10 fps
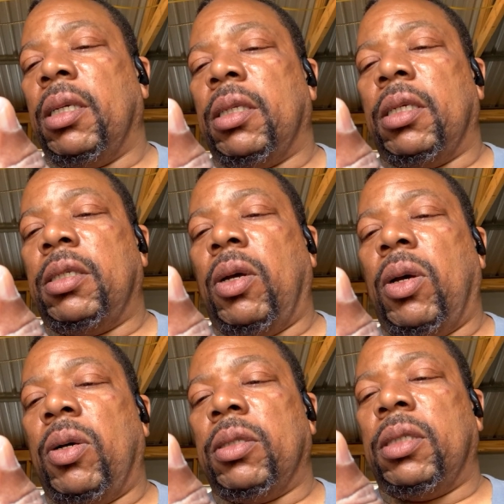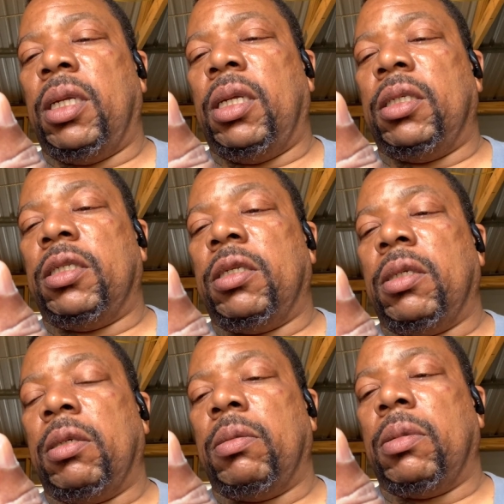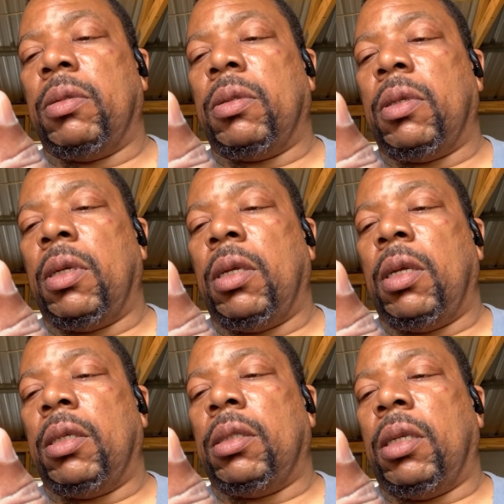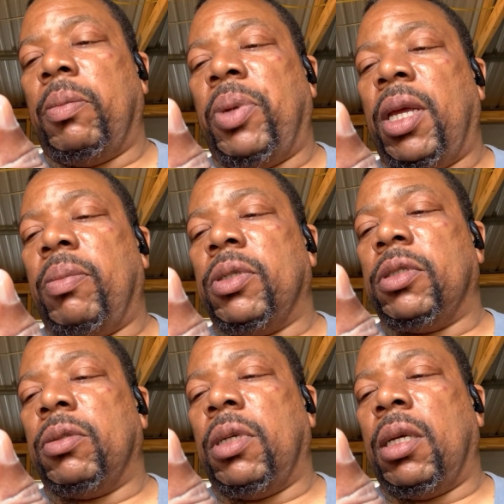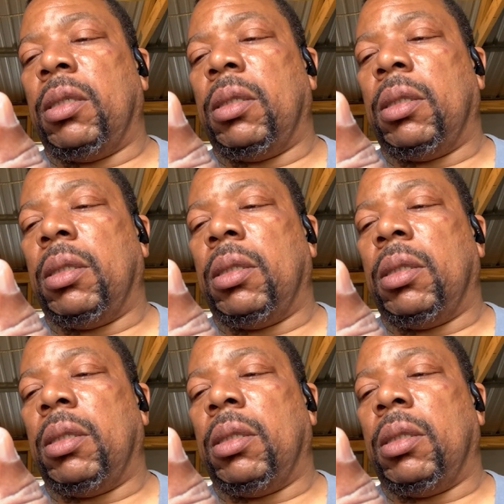The dog needs the papers, do not